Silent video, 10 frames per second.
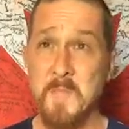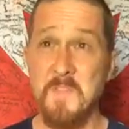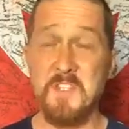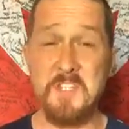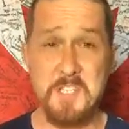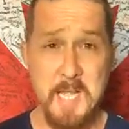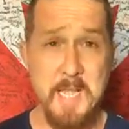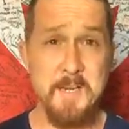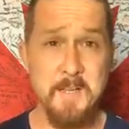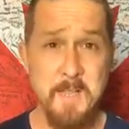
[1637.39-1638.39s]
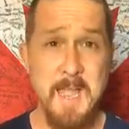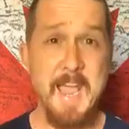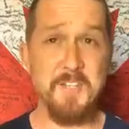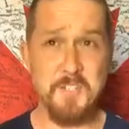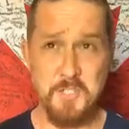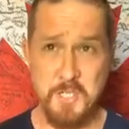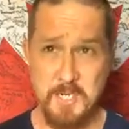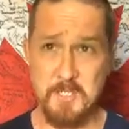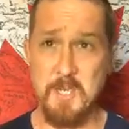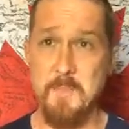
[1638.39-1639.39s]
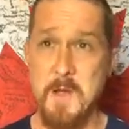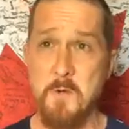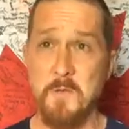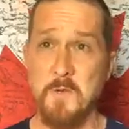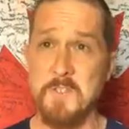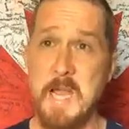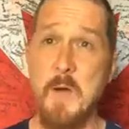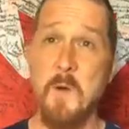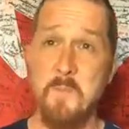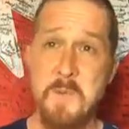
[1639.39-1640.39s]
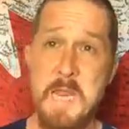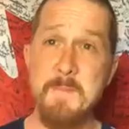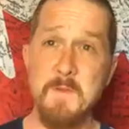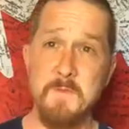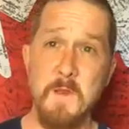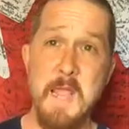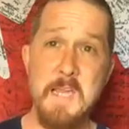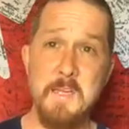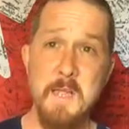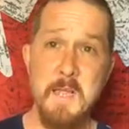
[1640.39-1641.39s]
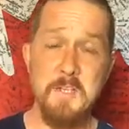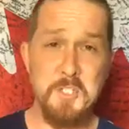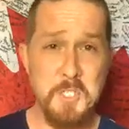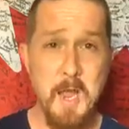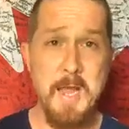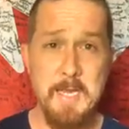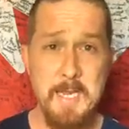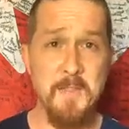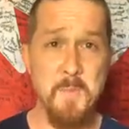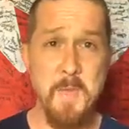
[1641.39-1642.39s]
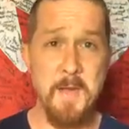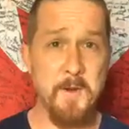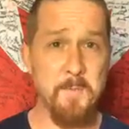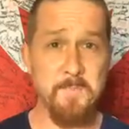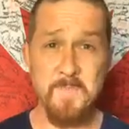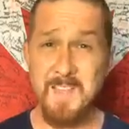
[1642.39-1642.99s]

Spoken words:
The sun has just come out. There is now a beam of light shining in the meadow.